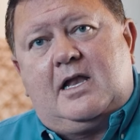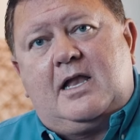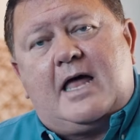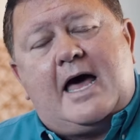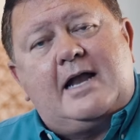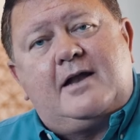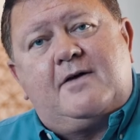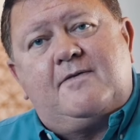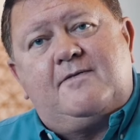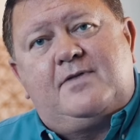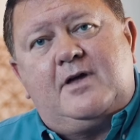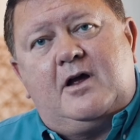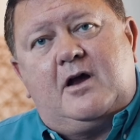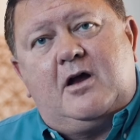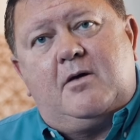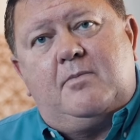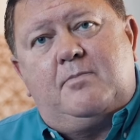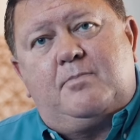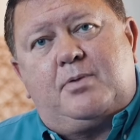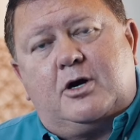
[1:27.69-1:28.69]
lot of
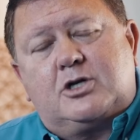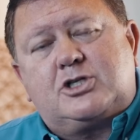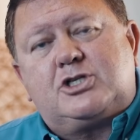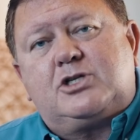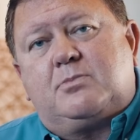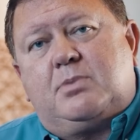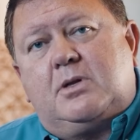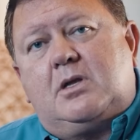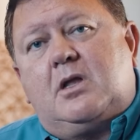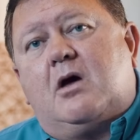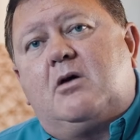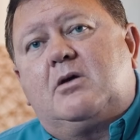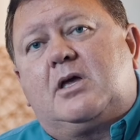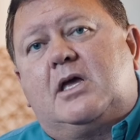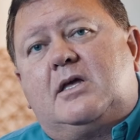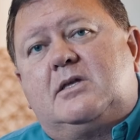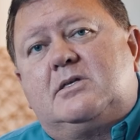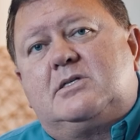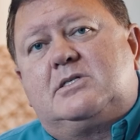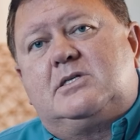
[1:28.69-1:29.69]
their personal
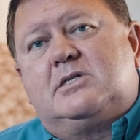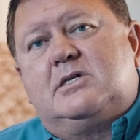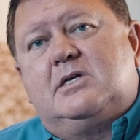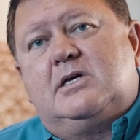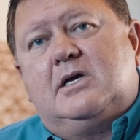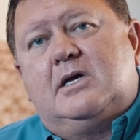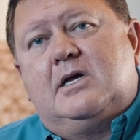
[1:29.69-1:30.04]
belongings